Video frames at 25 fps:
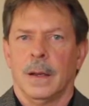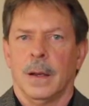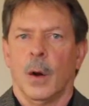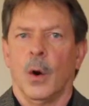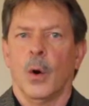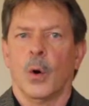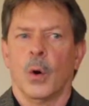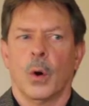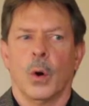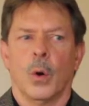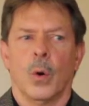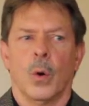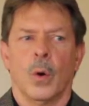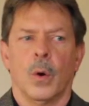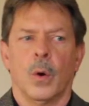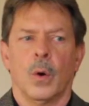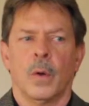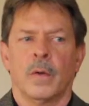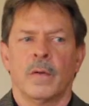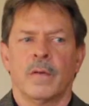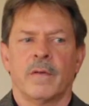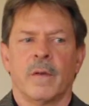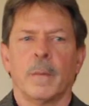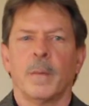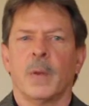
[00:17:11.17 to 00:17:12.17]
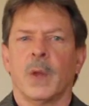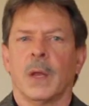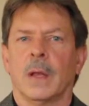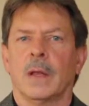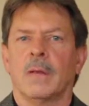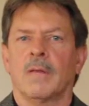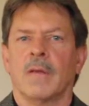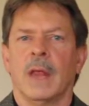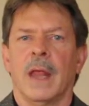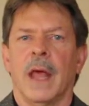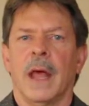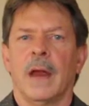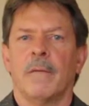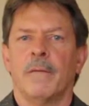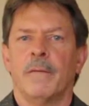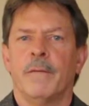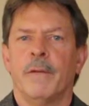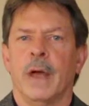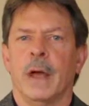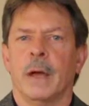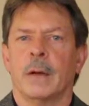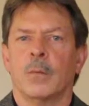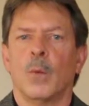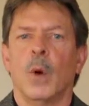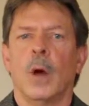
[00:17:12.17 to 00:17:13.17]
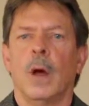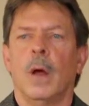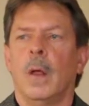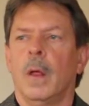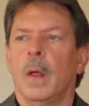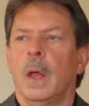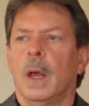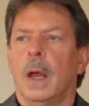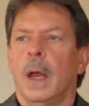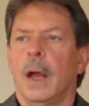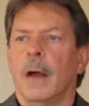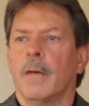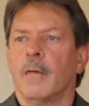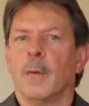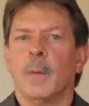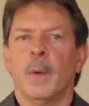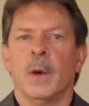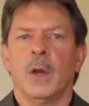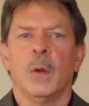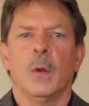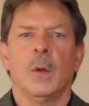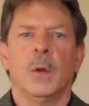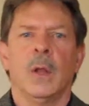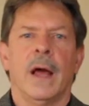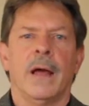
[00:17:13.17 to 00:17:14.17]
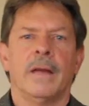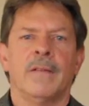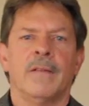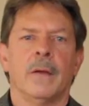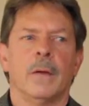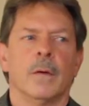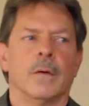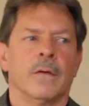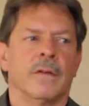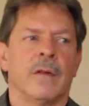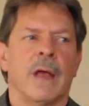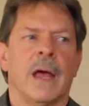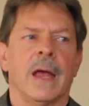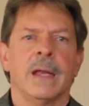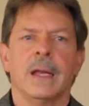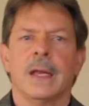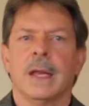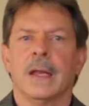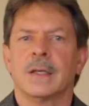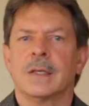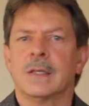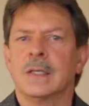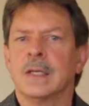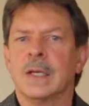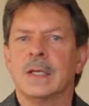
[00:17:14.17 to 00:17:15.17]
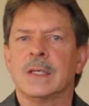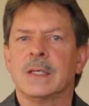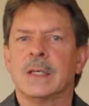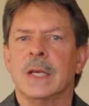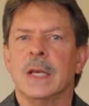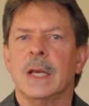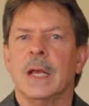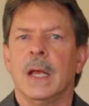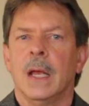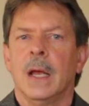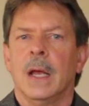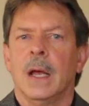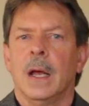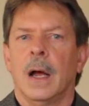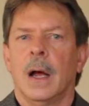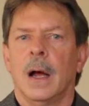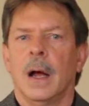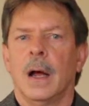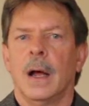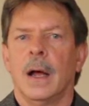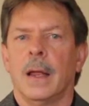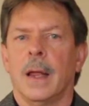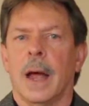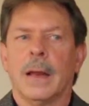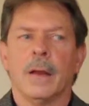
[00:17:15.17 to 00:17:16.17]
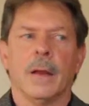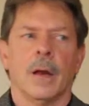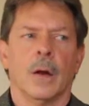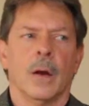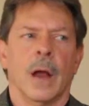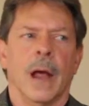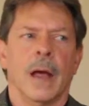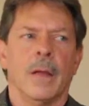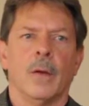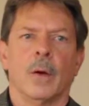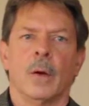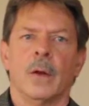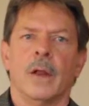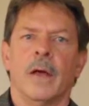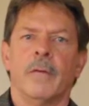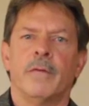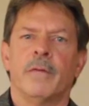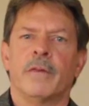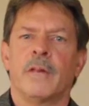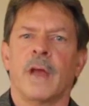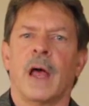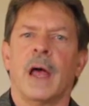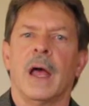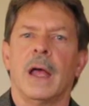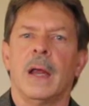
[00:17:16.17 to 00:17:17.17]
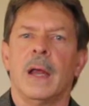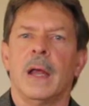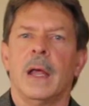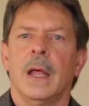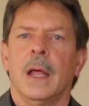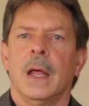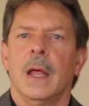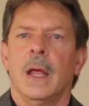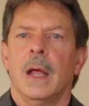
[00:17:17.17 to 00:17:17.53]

or something to that effect. Well, everybody who lies on their side and gets dizzy on their left side,